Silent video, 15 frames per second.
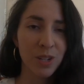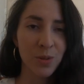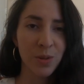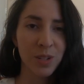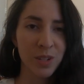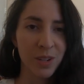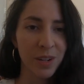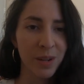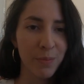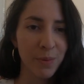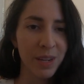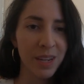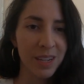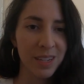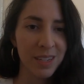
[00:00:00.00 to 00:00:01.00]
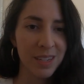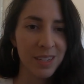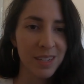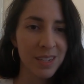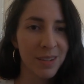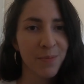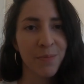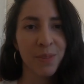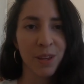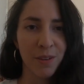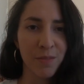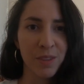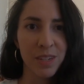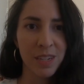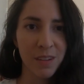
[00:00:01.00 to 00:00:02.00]
to return it because of
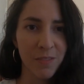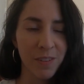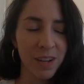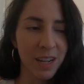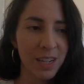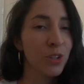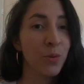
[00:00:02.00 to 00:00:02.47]
the defects.